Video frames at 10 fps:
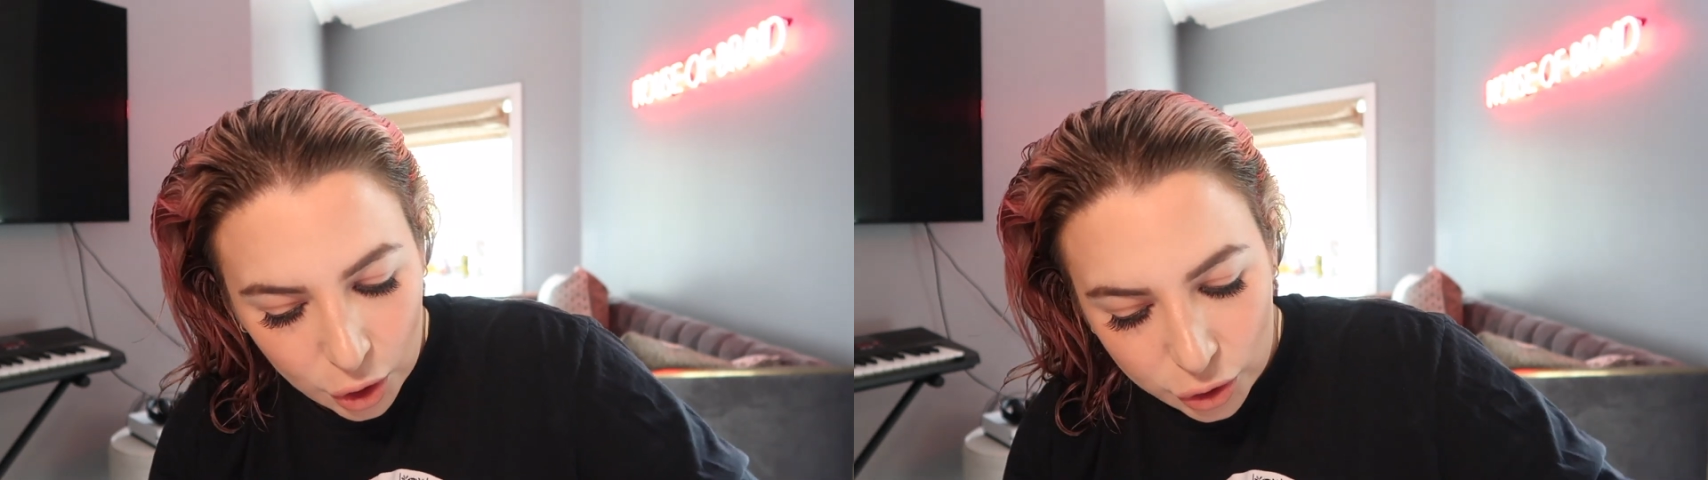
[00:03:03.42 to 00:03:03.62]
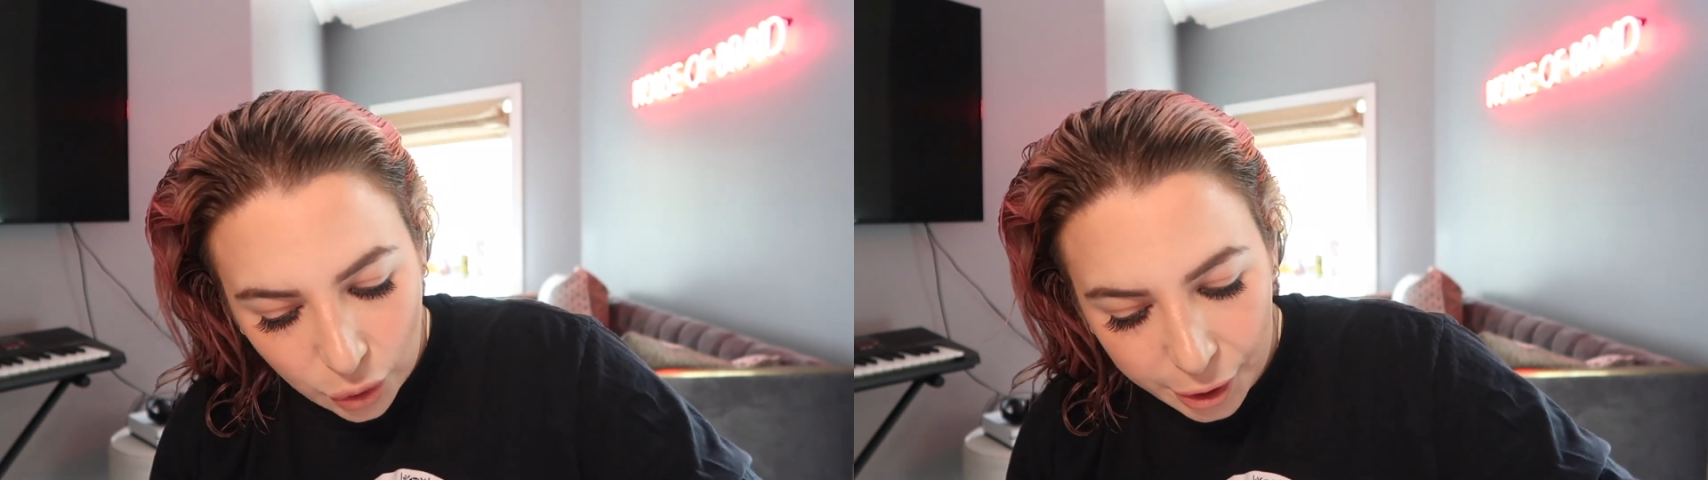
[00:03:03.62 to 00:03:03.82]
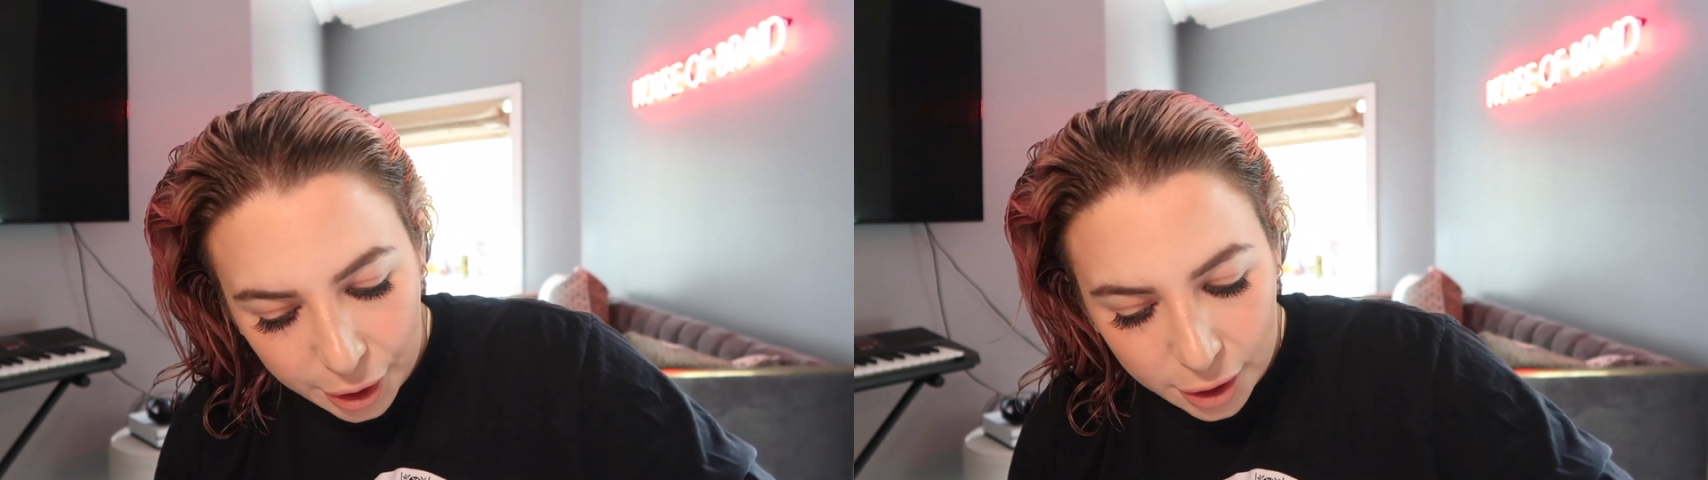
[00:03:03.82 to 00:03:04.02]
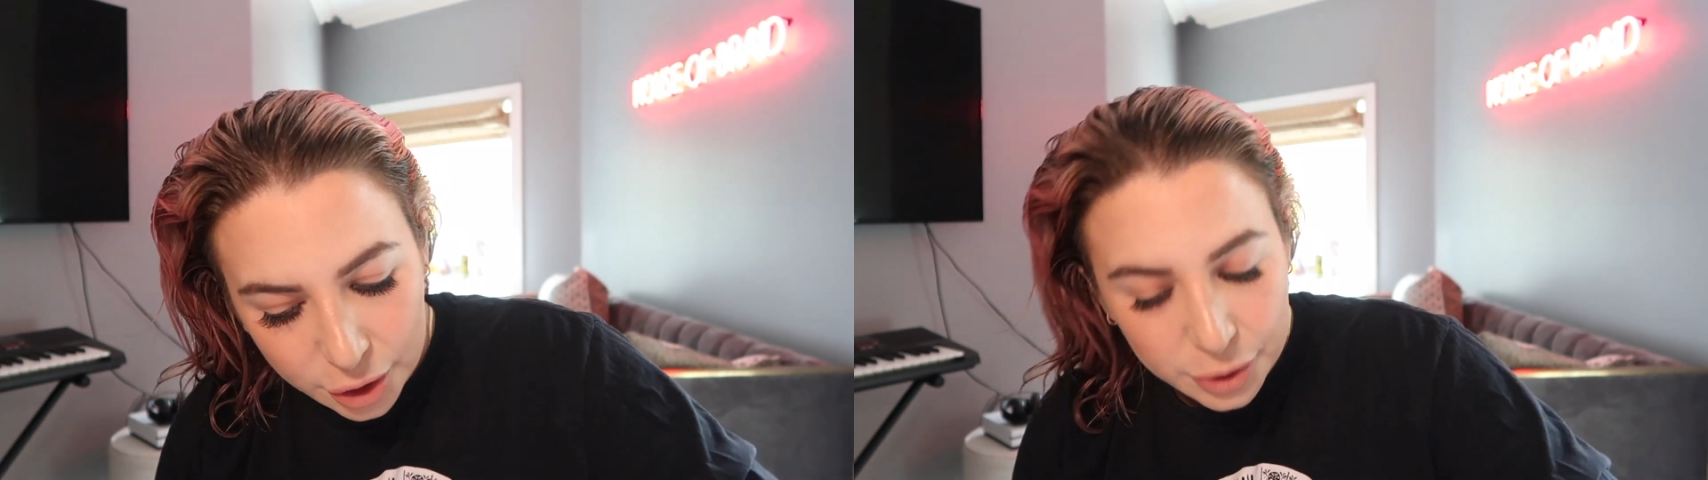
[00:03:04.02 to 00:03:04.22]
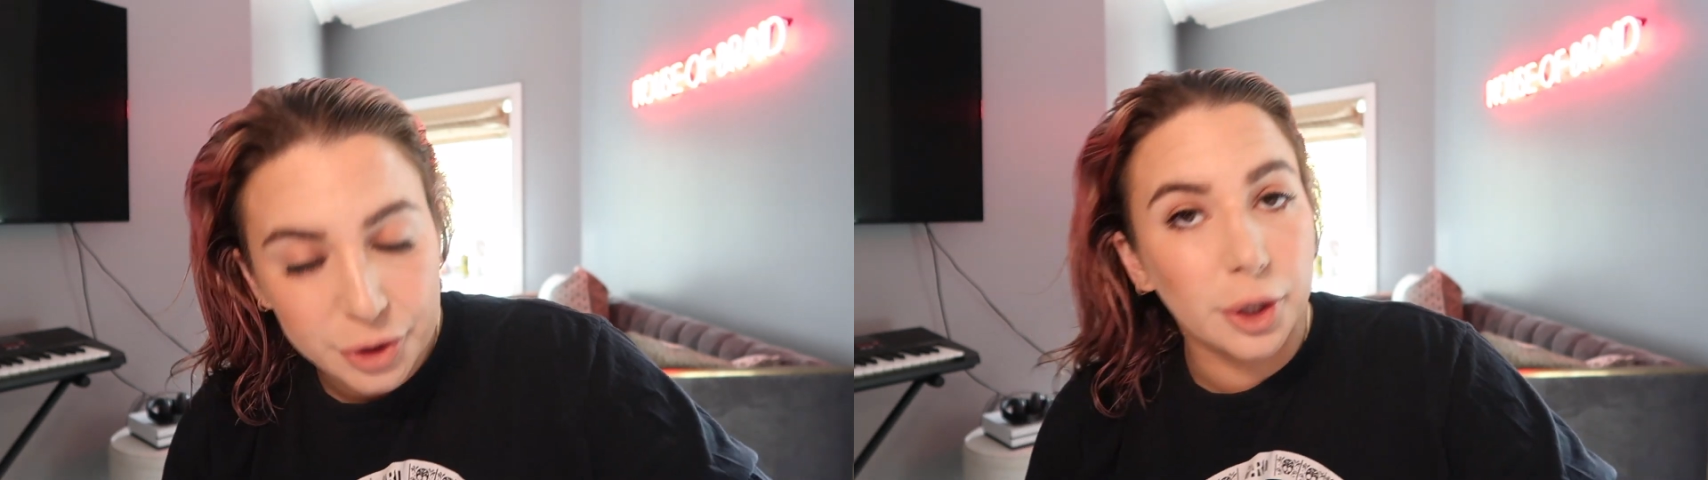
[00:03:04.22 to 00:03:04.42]
So what you're gonna
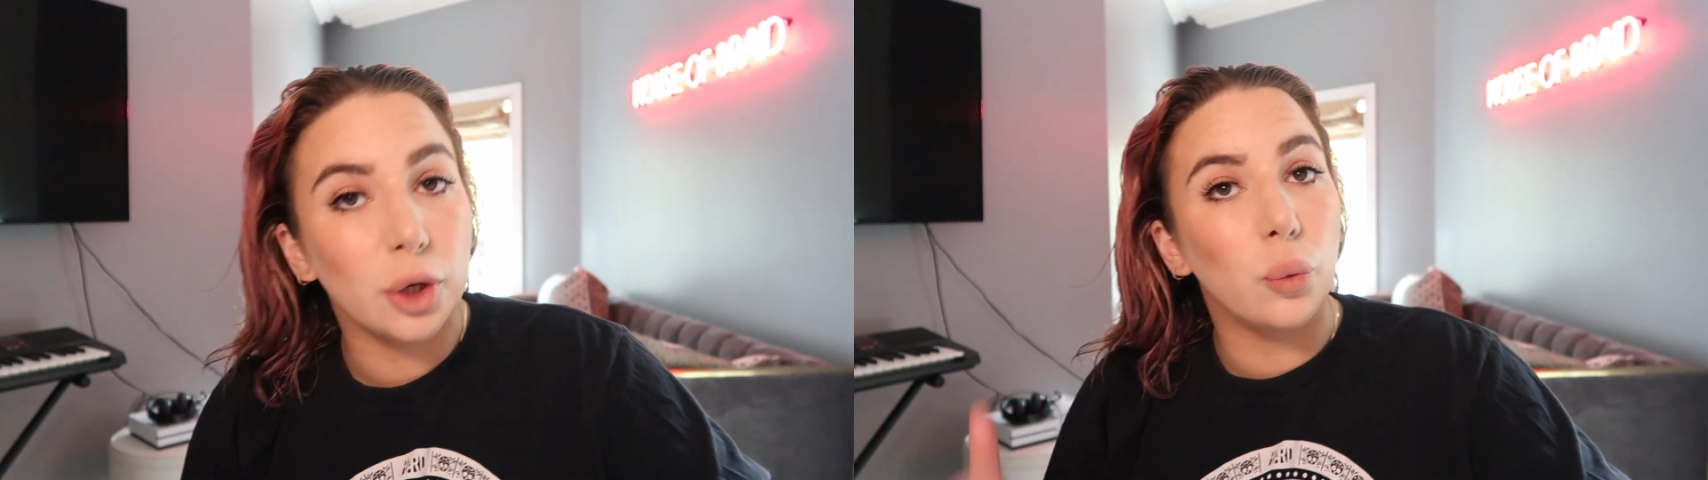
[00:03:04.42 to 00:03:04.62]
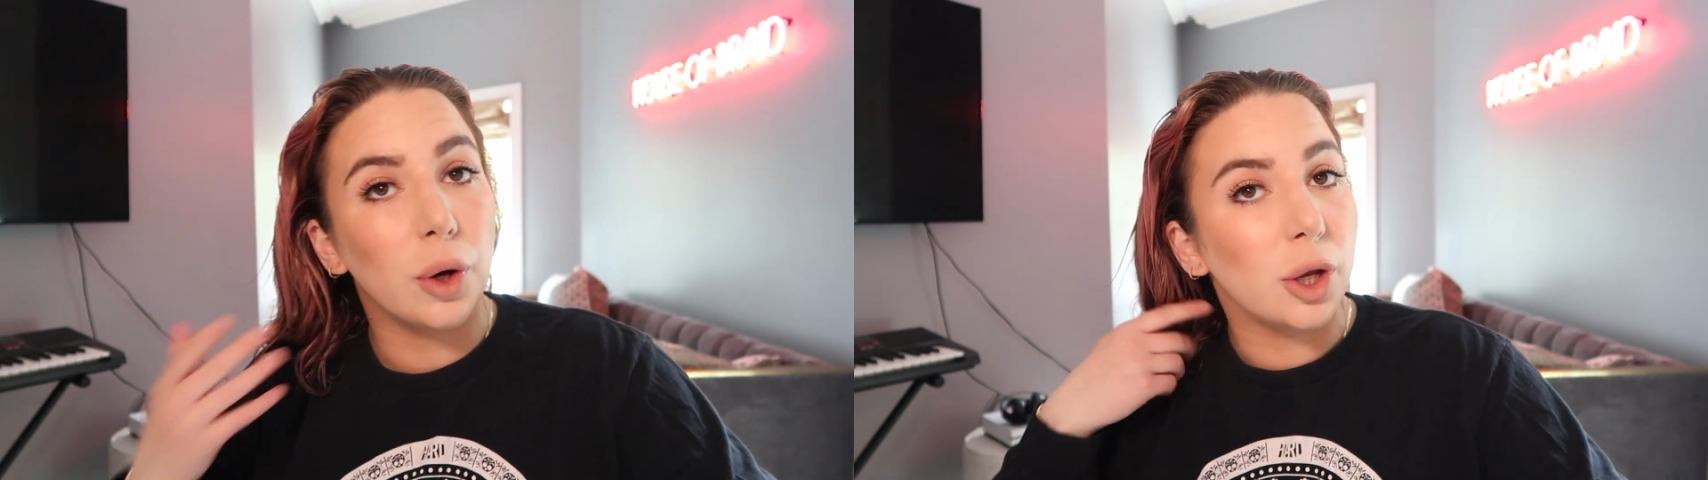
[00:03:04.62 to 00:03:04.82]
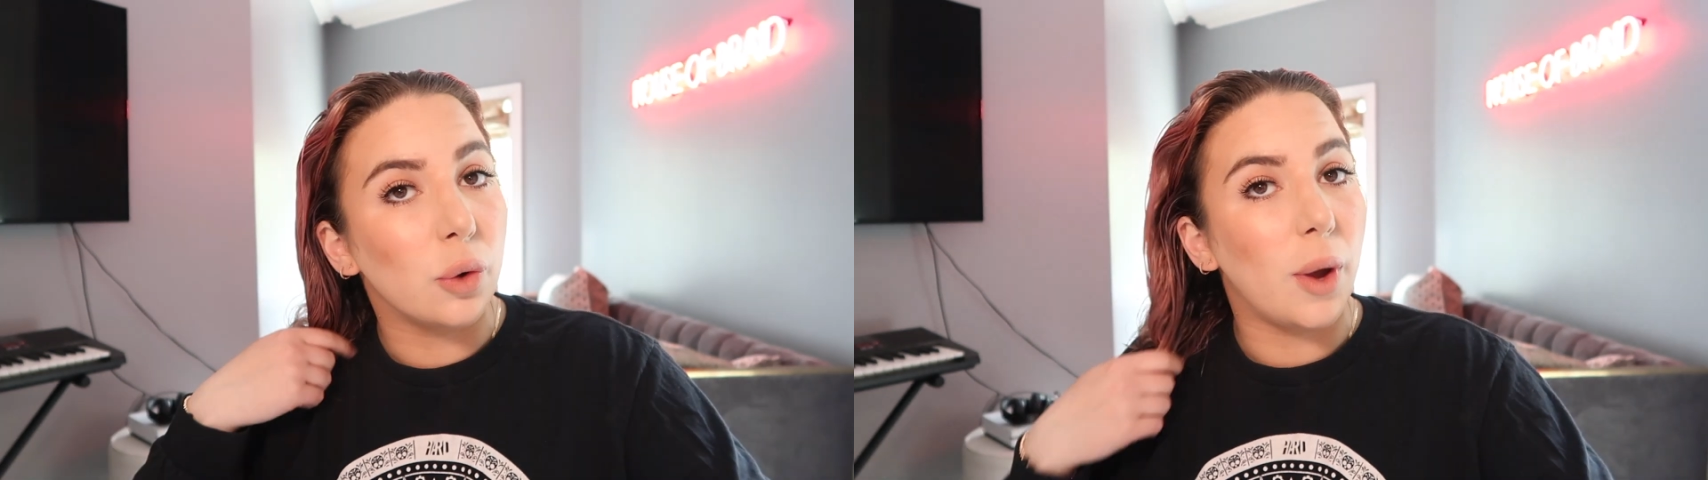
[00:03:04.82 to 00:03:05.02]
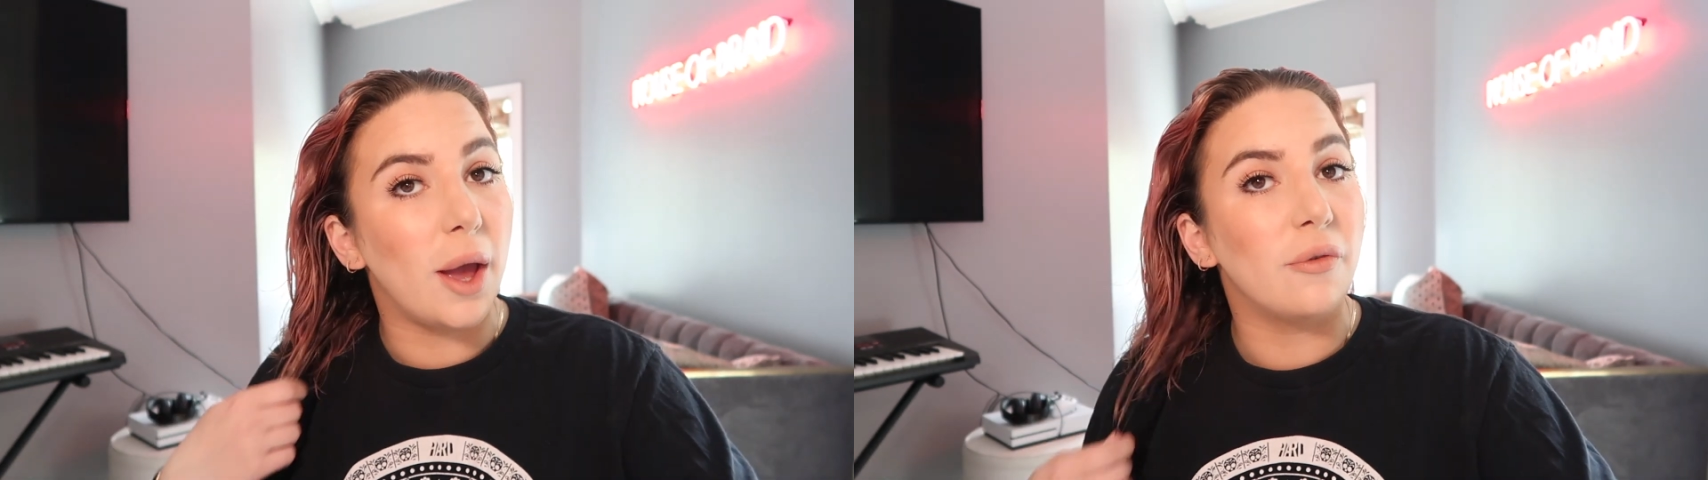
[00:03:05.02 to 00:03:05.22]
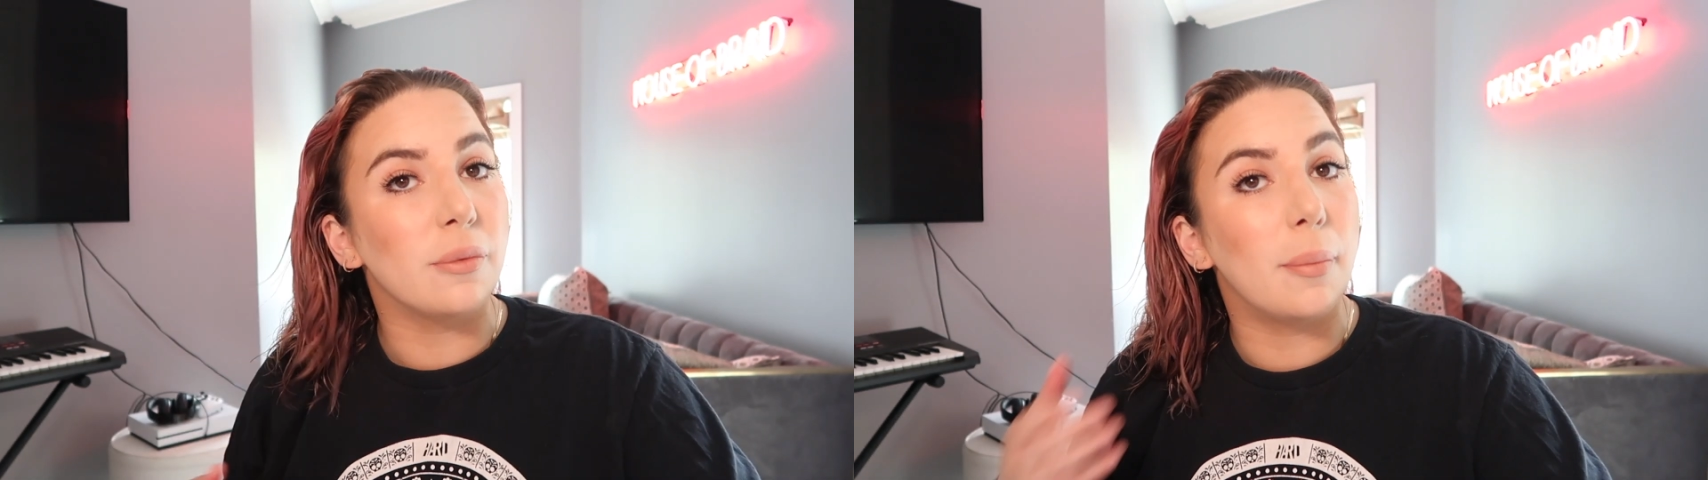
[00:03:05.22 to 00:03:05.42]
do is you're gonna work your
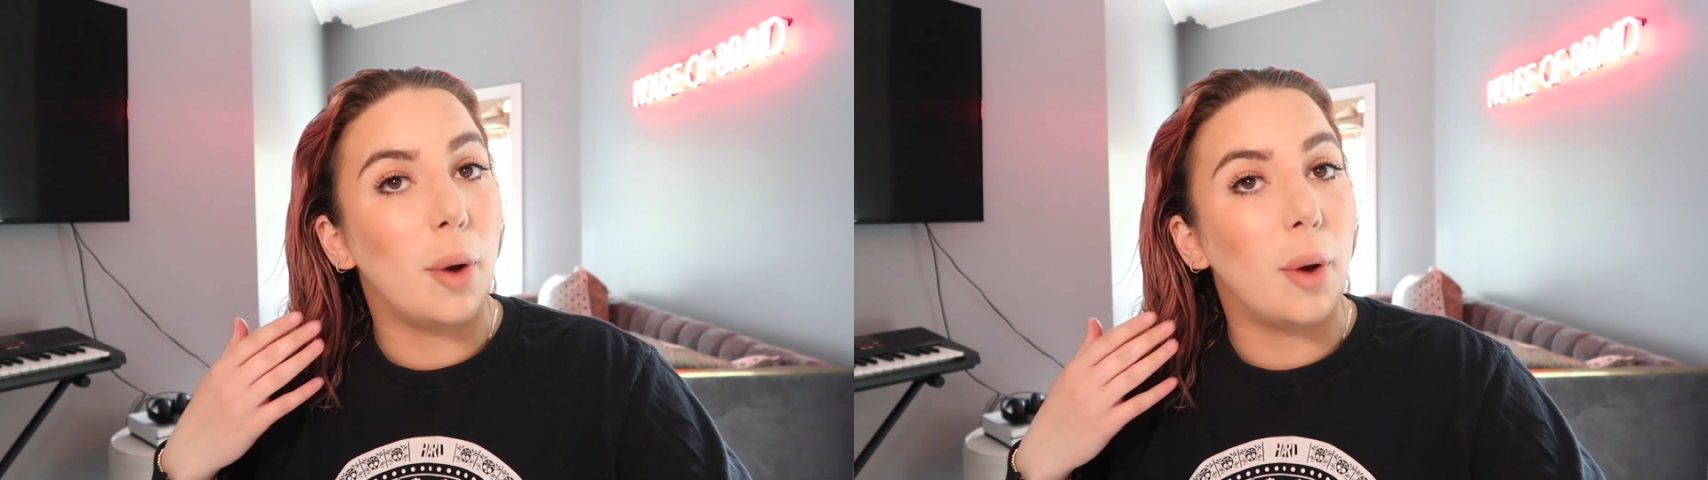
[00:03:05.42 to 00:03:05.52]
way from the